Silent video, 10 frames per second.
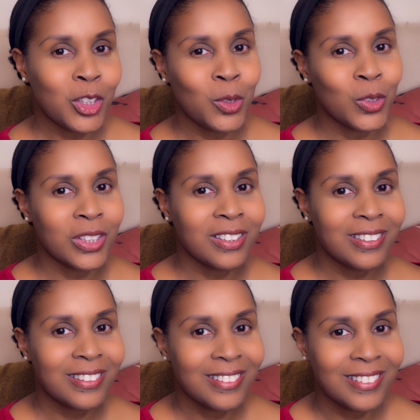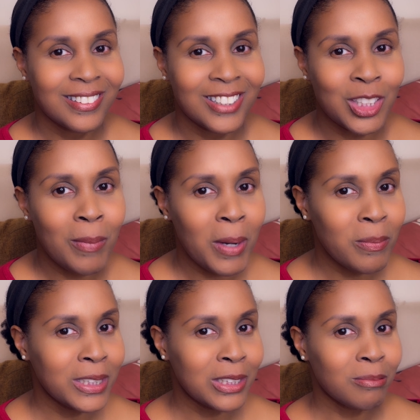your own. You
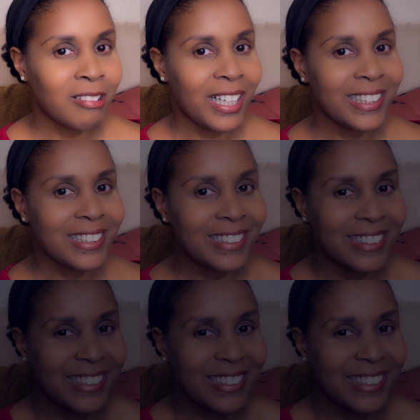might be surprised.